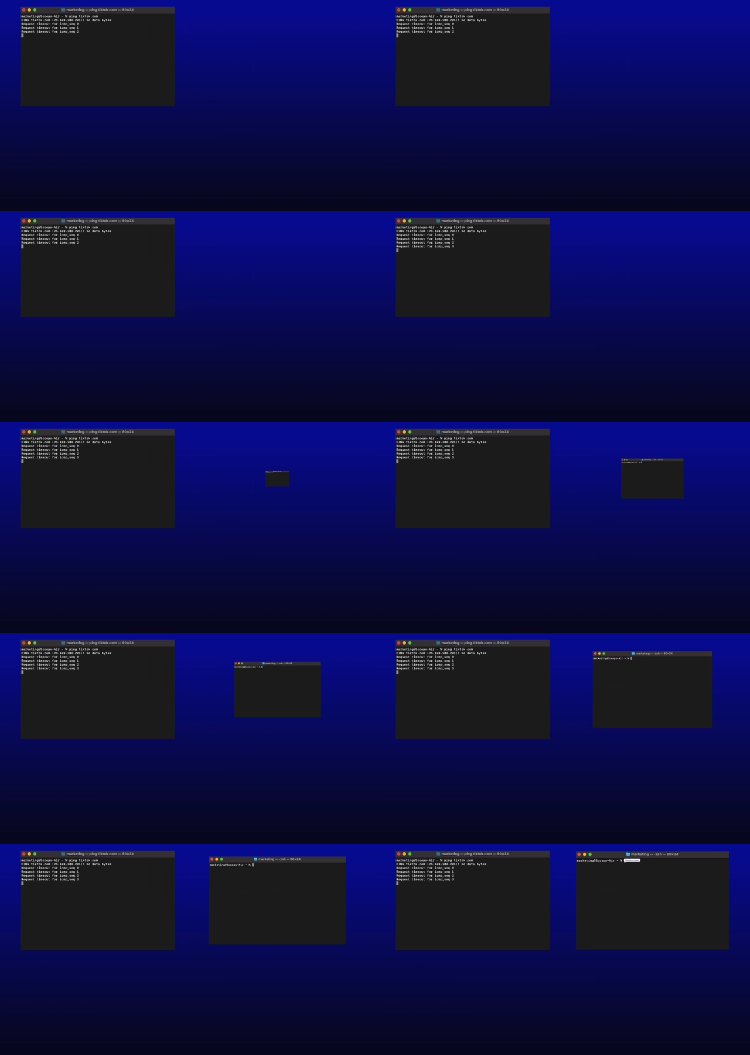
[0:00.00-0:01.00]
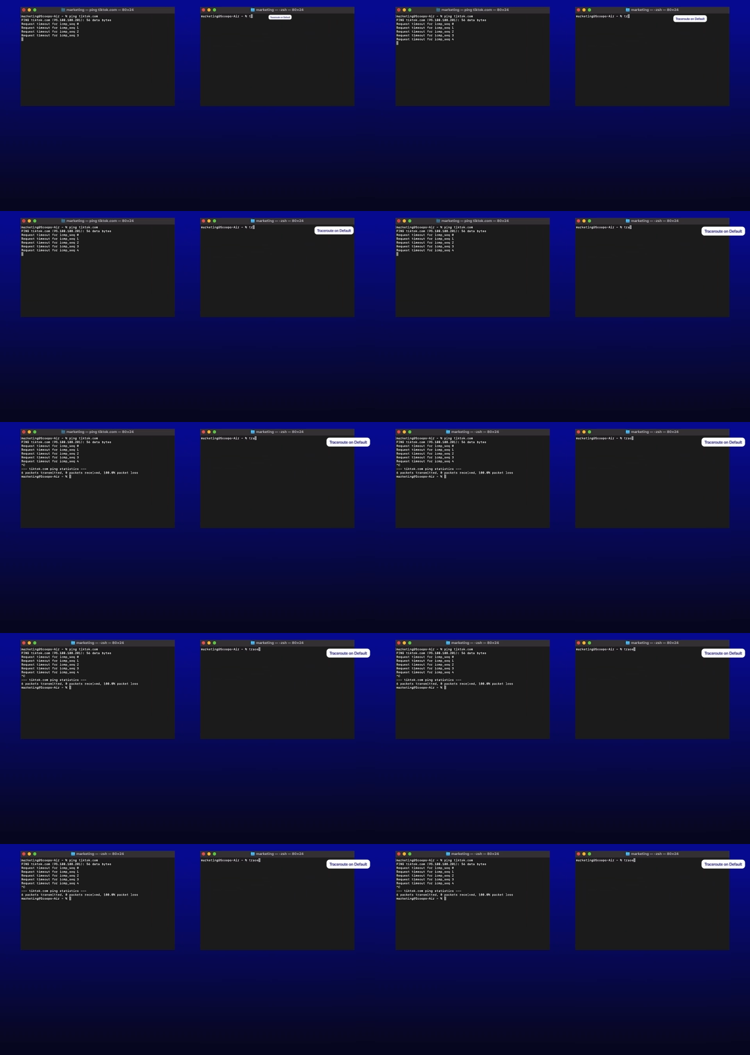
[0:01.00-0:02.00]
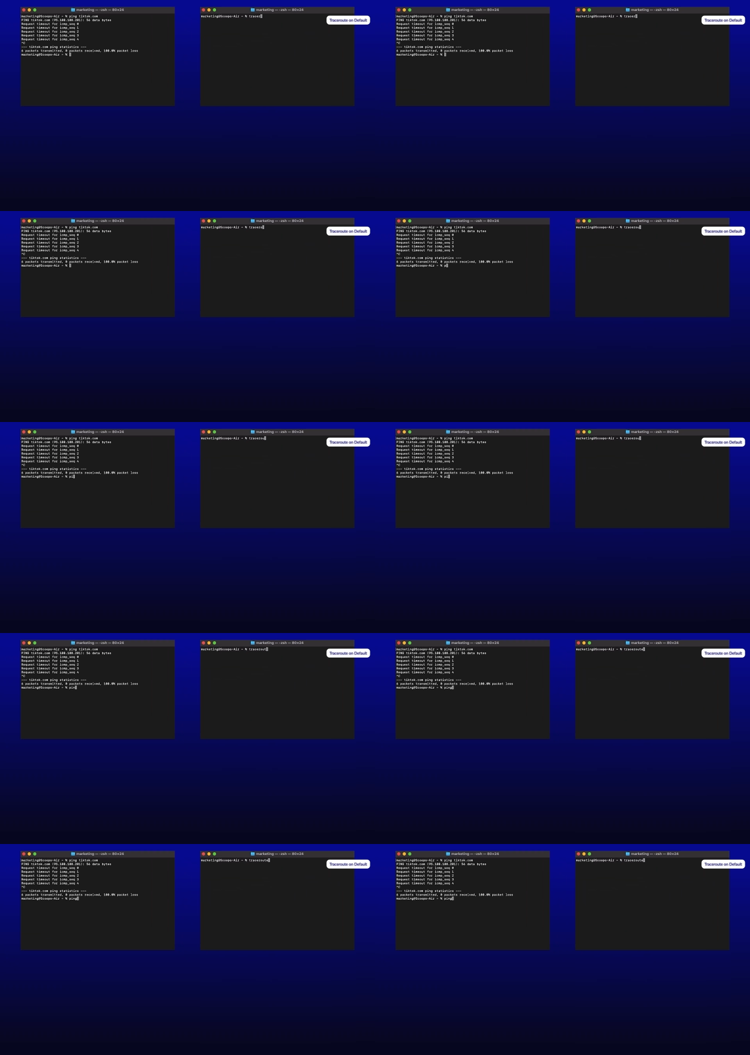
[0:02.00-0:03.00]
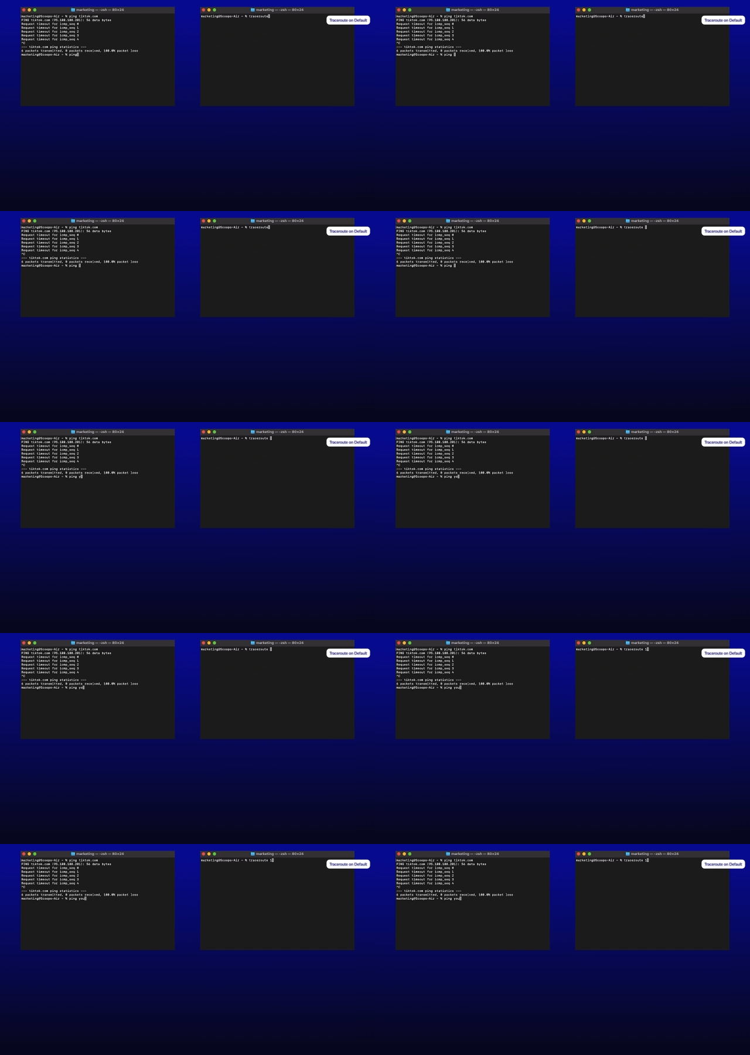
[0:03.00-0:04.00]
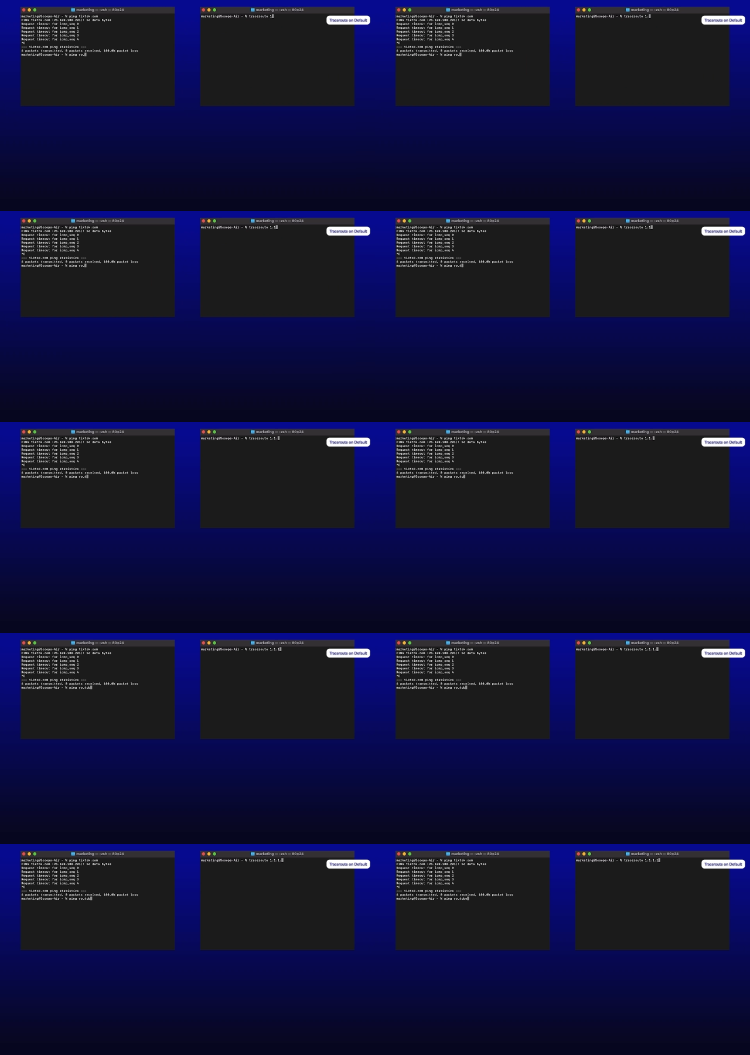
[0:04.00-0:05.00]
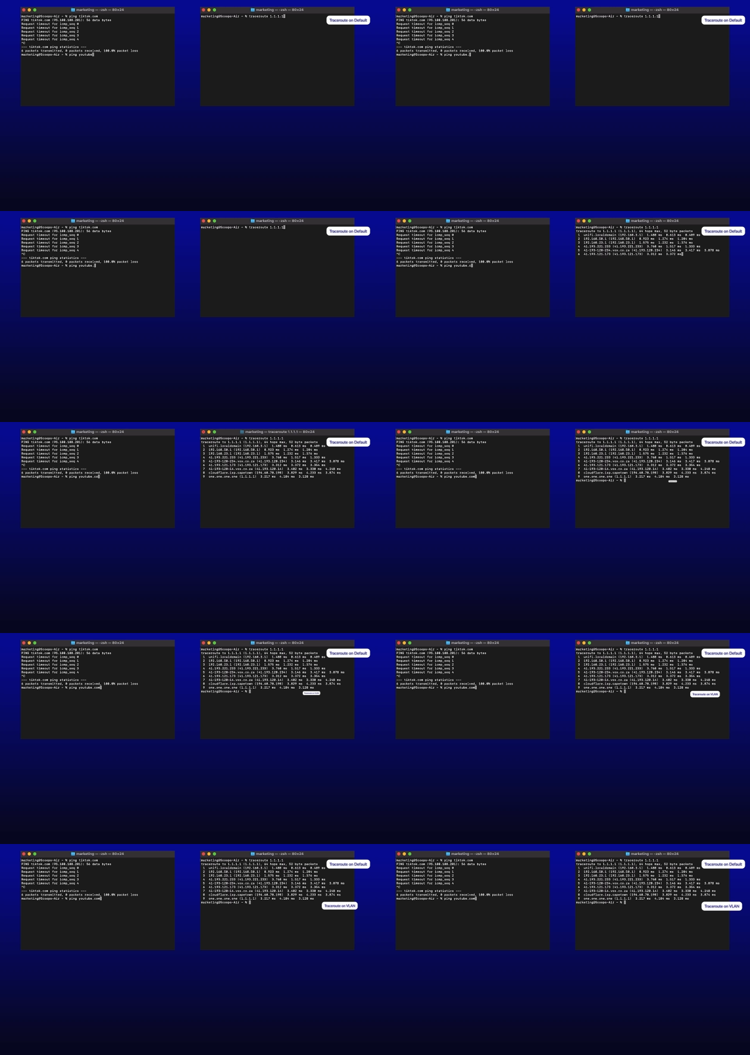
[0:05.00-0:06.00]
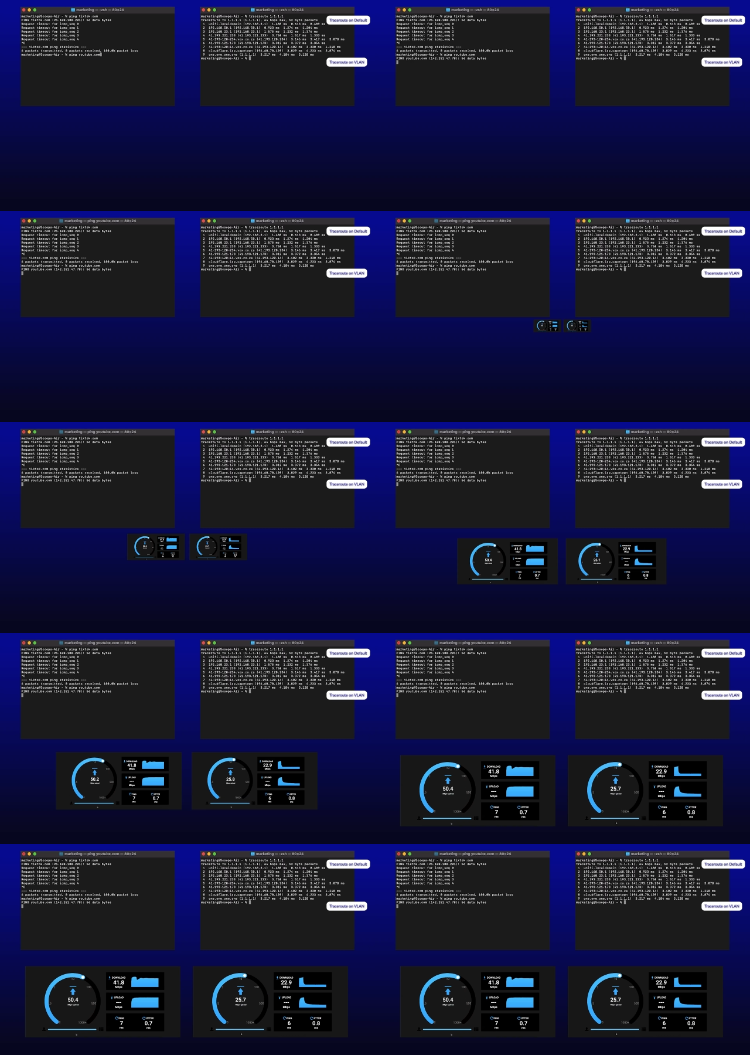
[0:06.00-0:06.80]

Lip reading: (no speaker visible)